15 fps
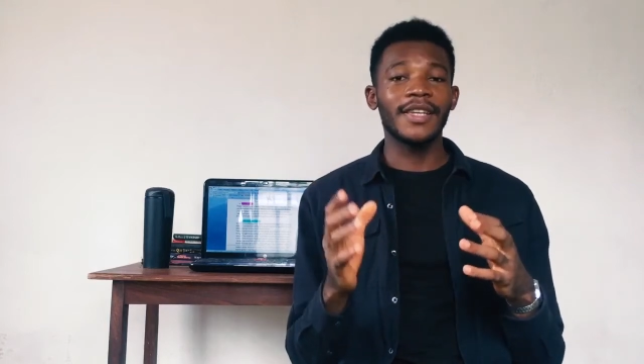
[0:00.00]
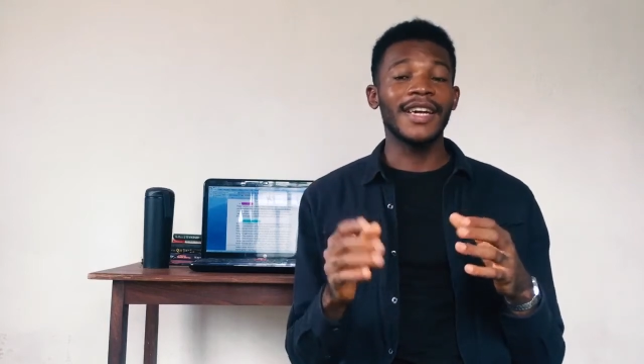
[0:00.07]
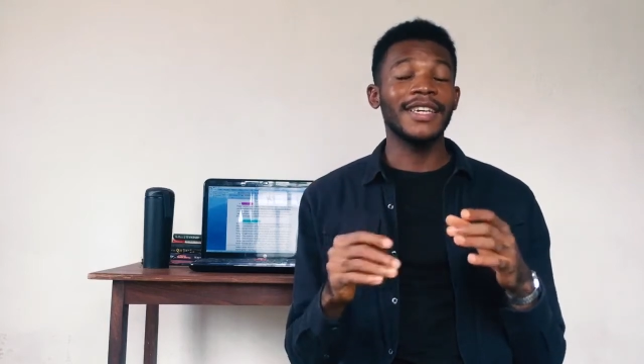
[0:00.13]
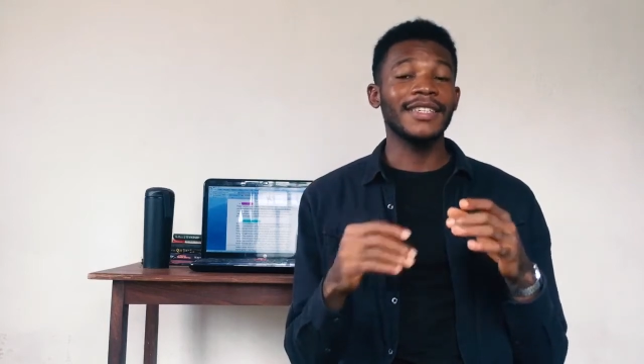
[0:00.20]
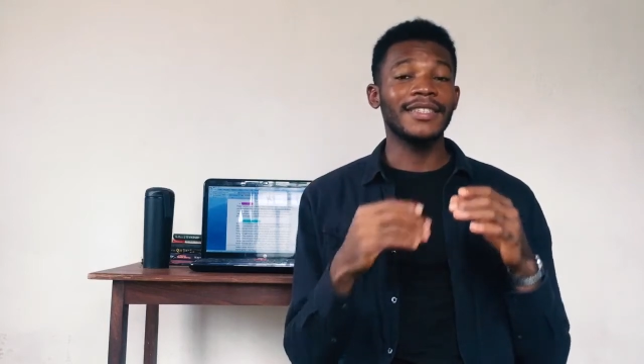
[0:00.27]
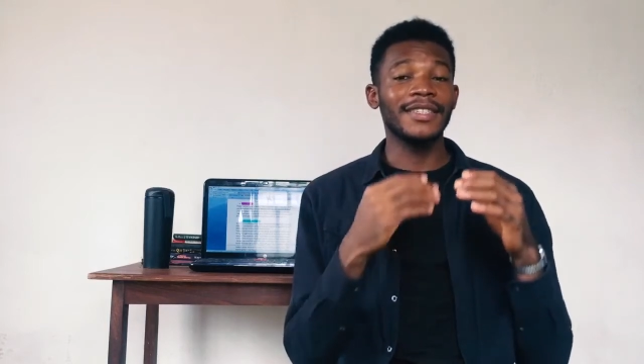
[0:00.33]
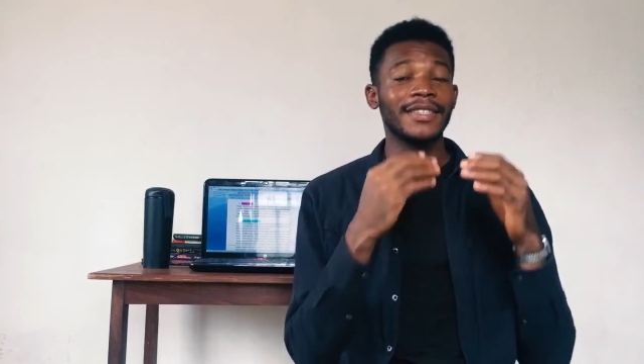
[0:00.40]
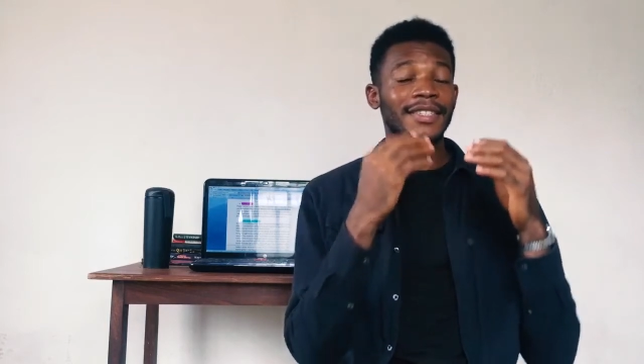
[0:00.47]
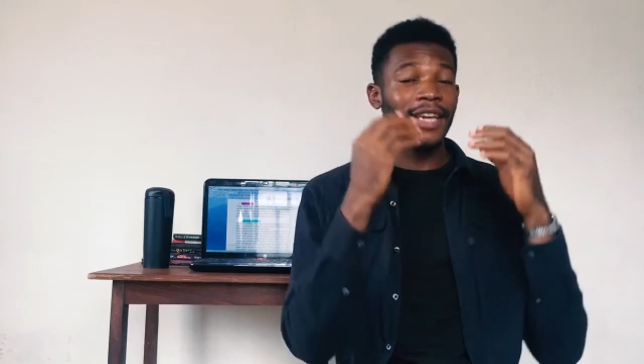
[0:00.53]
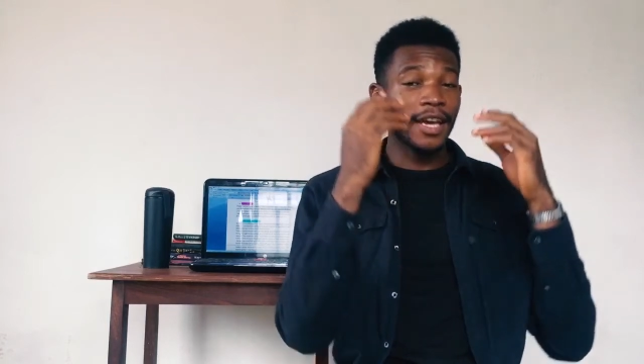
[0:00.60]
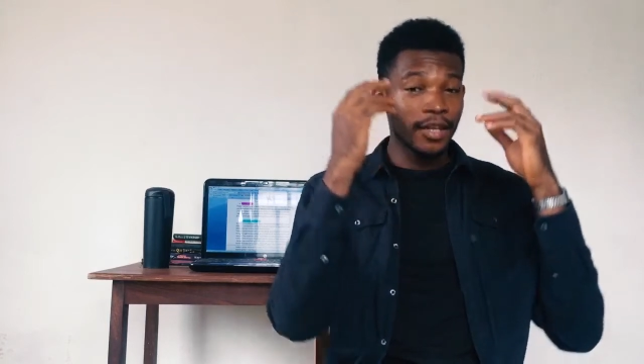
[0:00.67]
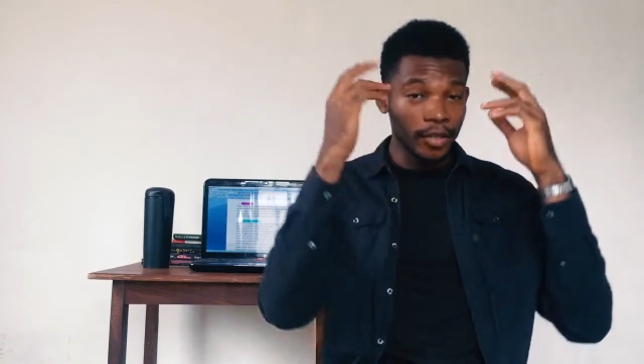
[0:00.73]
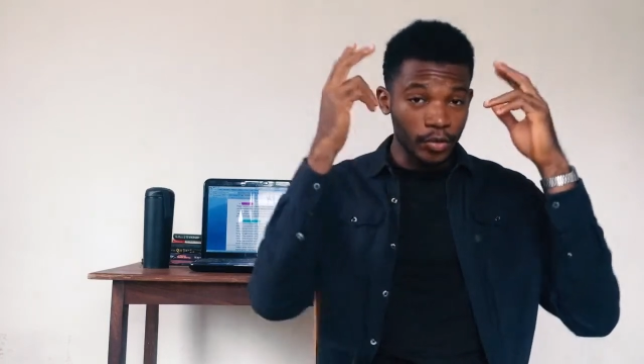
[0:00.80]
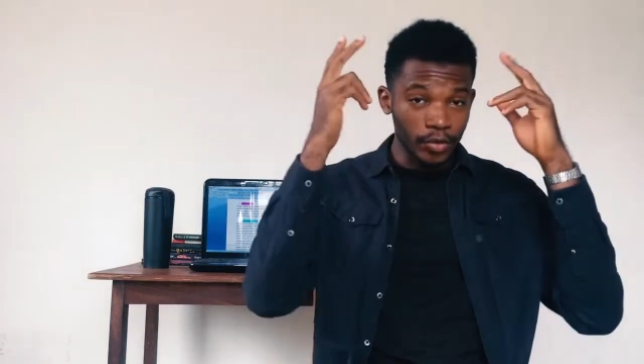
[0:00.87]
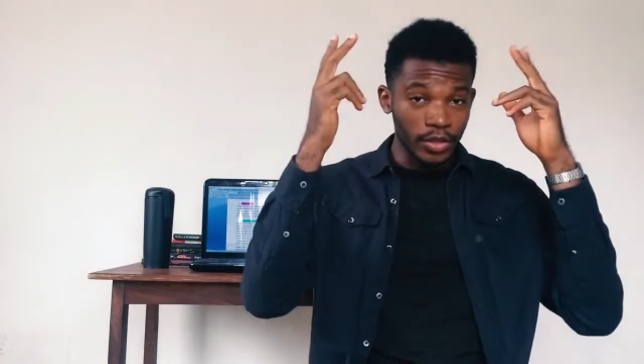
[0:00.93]
that it
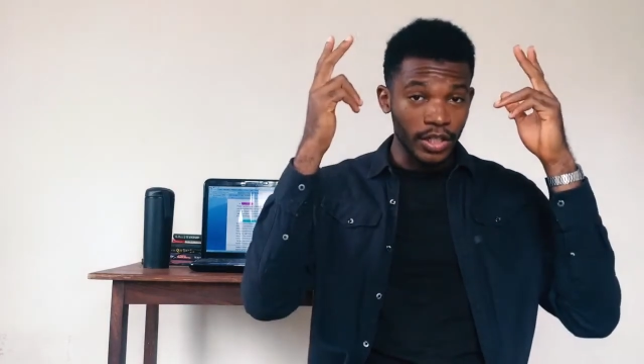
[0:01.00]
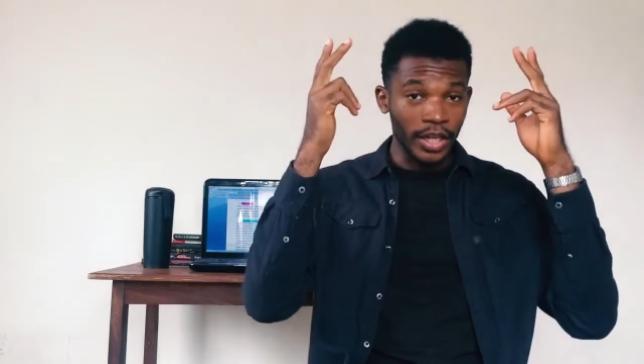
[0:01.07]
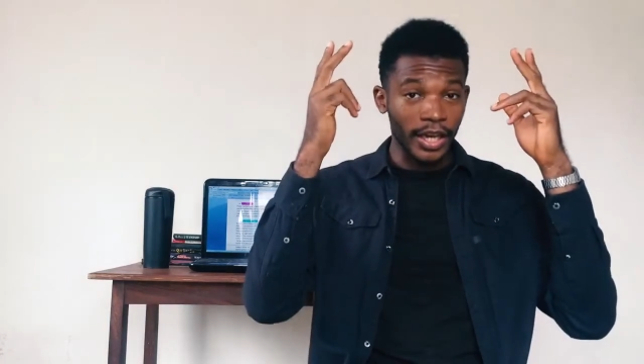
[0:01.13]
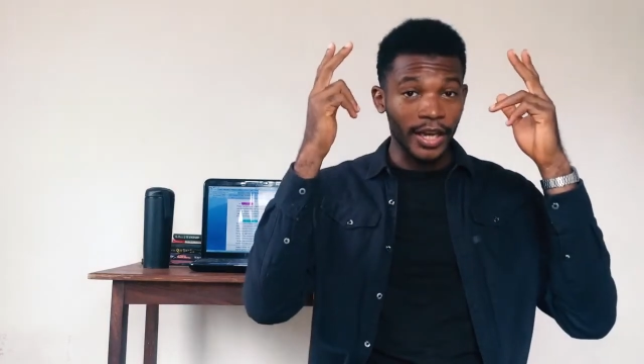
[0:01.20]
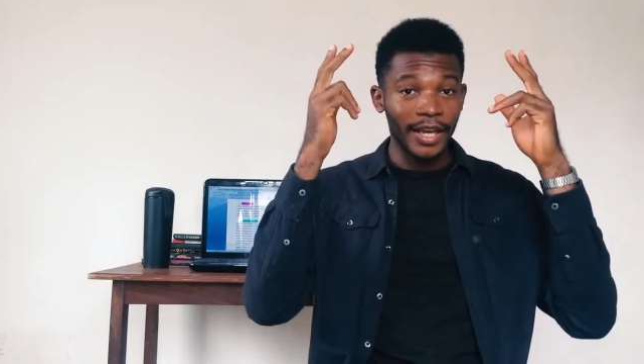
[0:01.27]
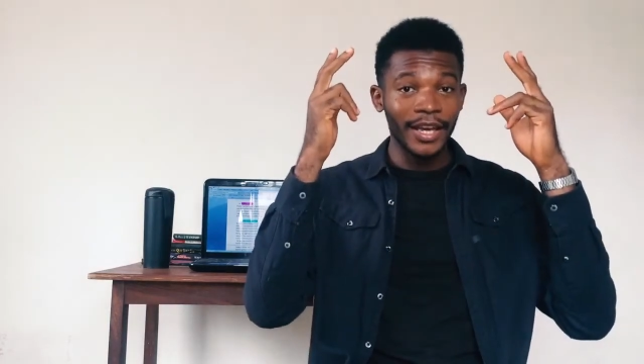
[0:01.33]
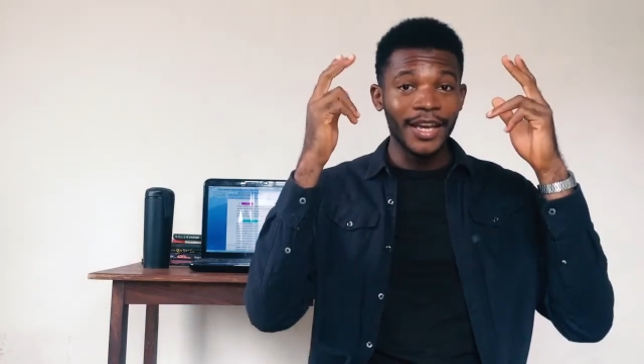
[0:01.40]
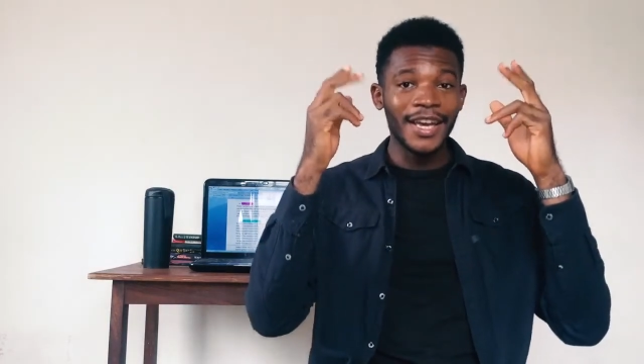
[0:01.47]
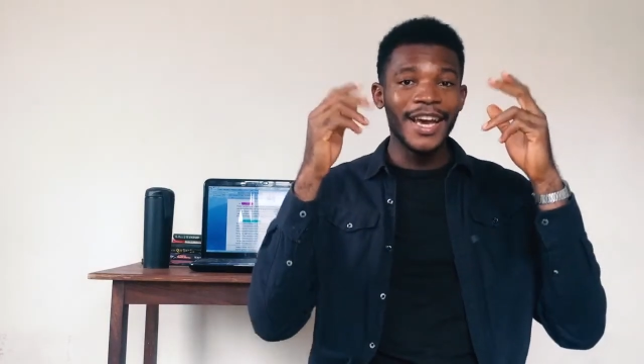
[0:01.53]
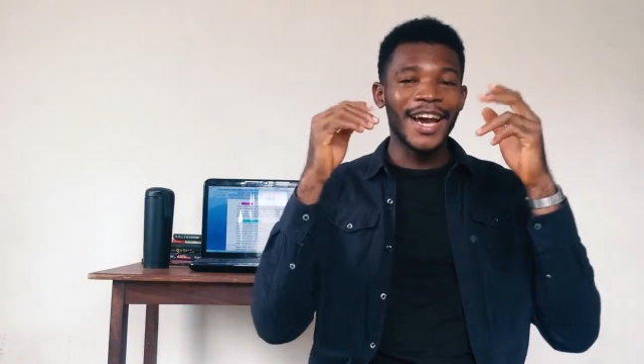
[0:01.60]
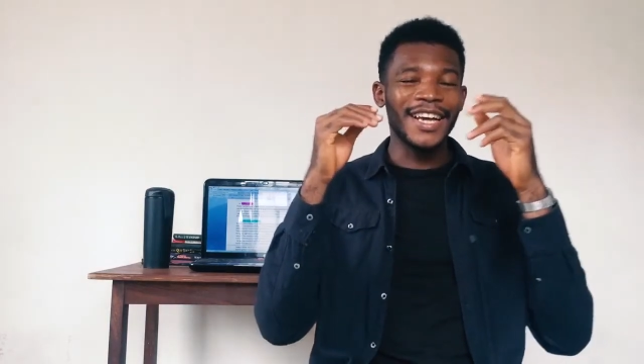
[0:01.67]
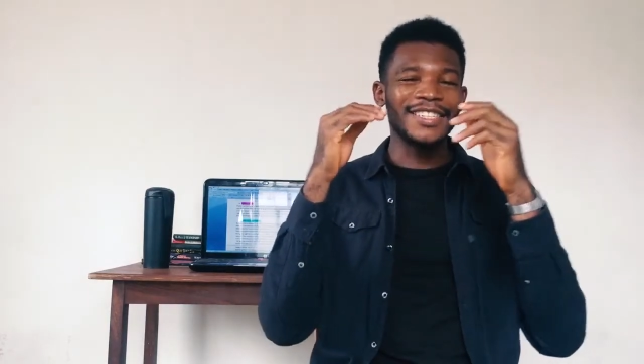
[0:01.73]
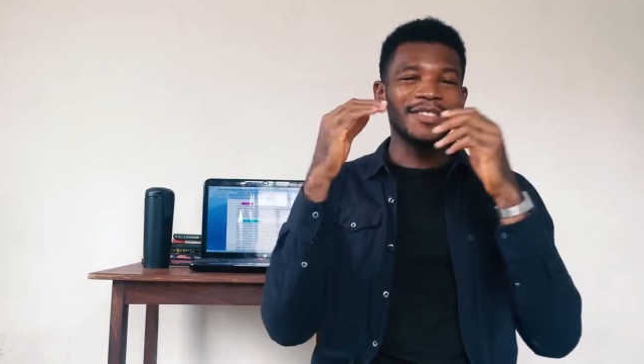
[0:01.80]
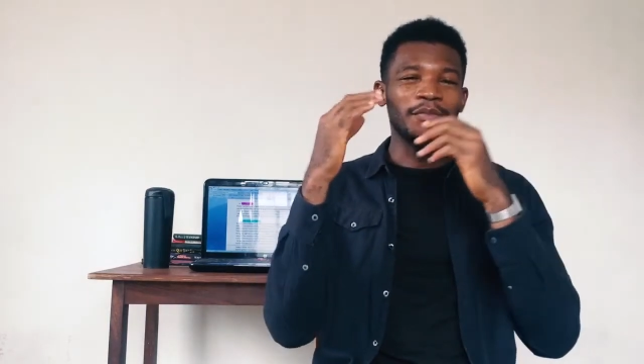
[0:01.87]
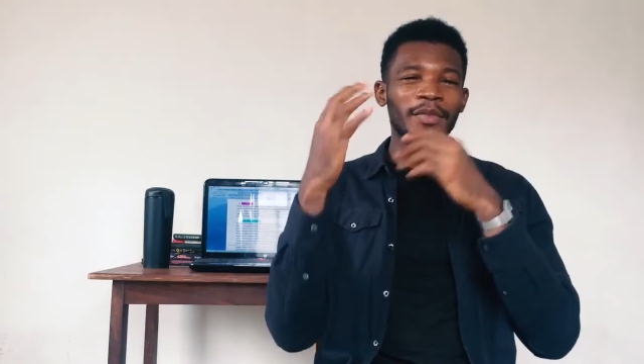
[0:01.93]
detangles the hair
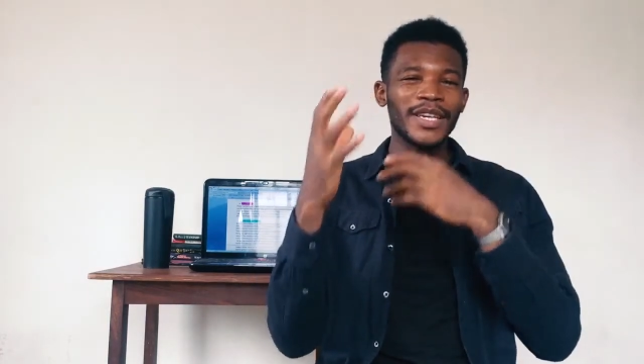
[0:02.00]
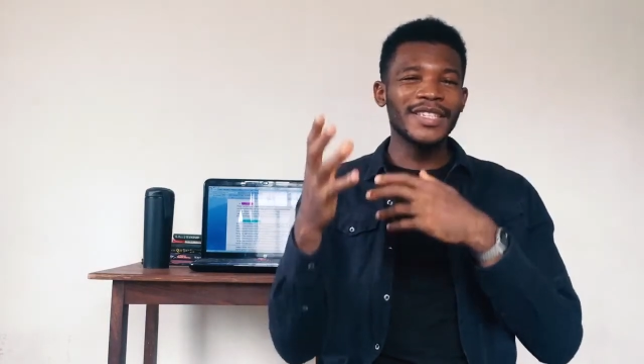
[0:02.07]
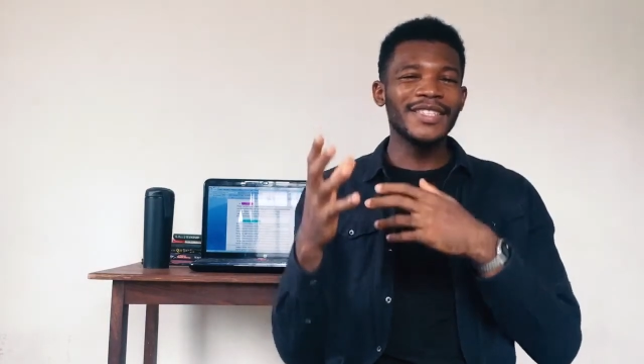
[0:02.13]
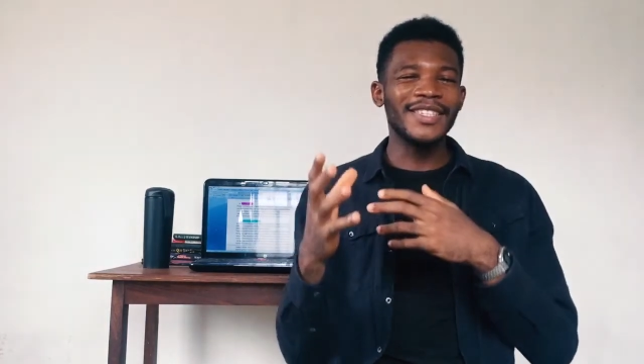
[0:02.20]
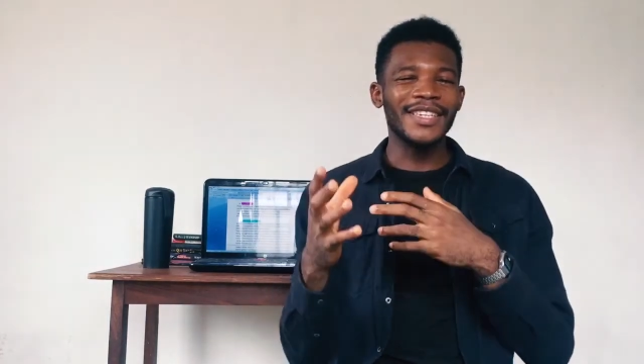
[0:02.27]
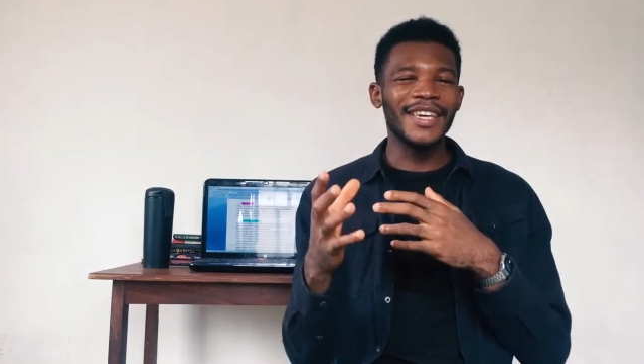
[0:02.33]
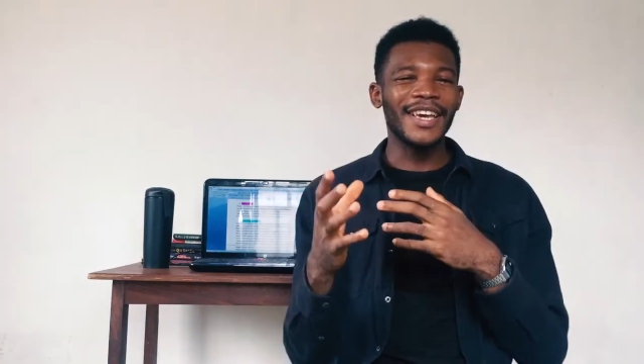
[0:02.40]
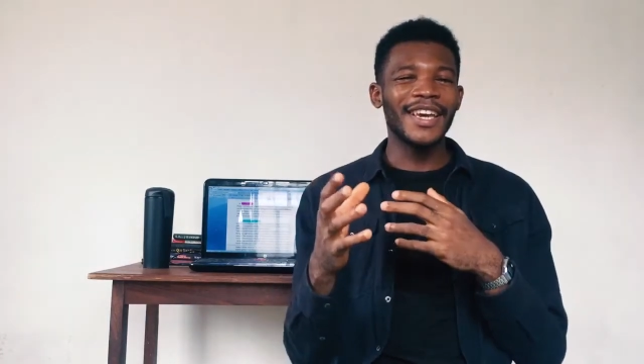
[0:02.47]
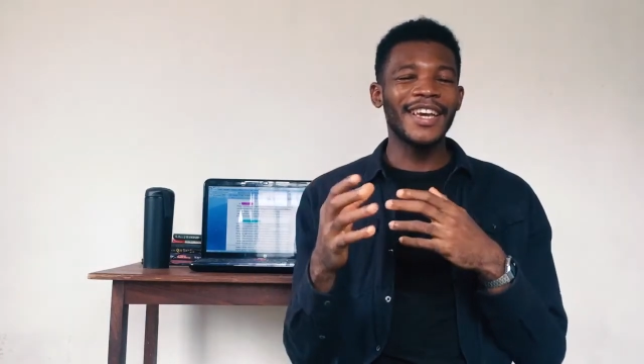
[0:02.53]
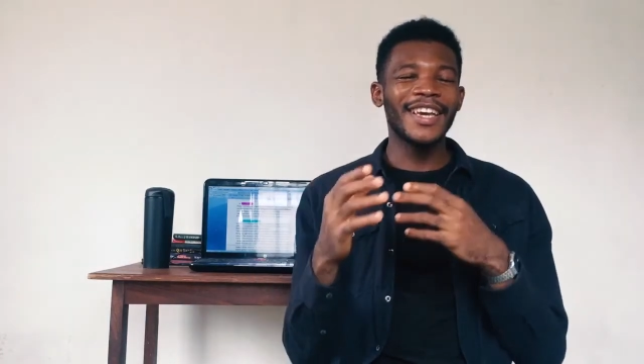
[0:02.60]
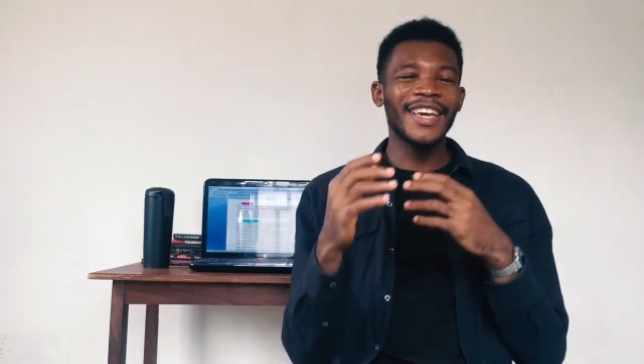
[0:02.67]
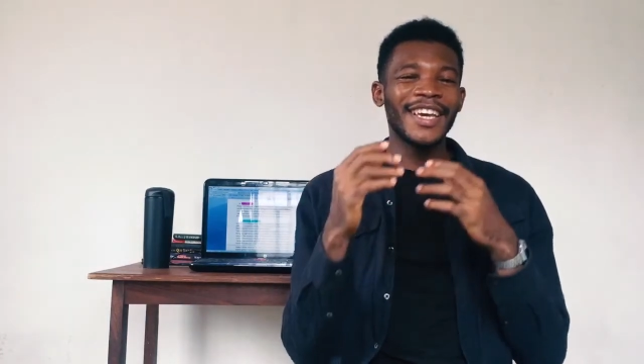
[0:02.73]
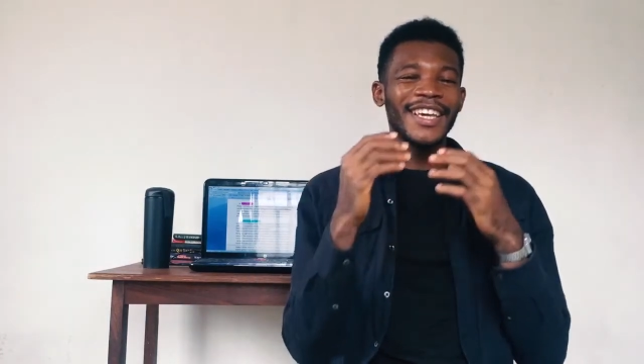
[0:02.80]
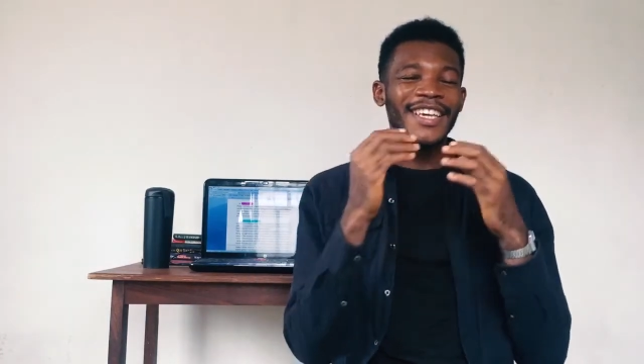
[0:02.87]
and it makes the hair